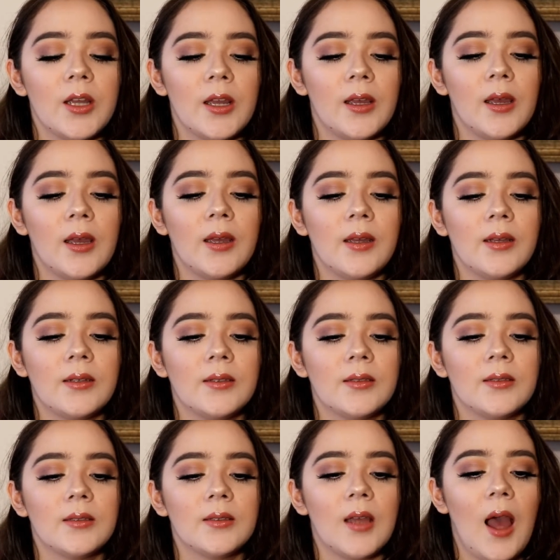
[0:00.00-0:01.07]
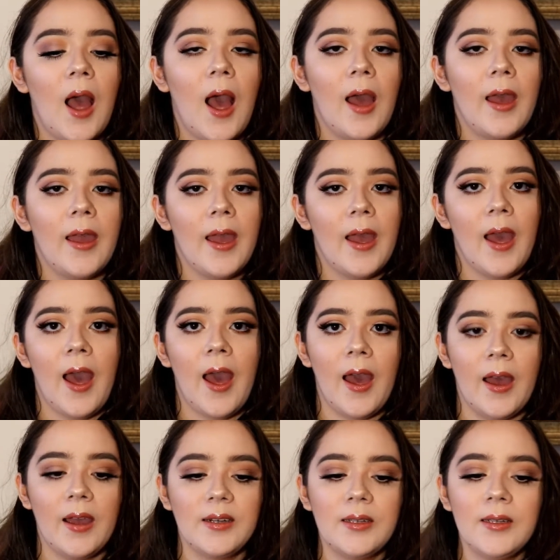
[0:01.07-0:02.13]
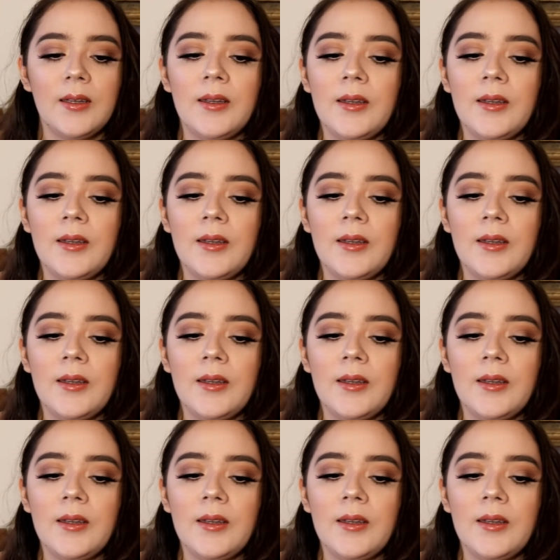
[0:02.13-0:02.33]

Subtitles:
and I had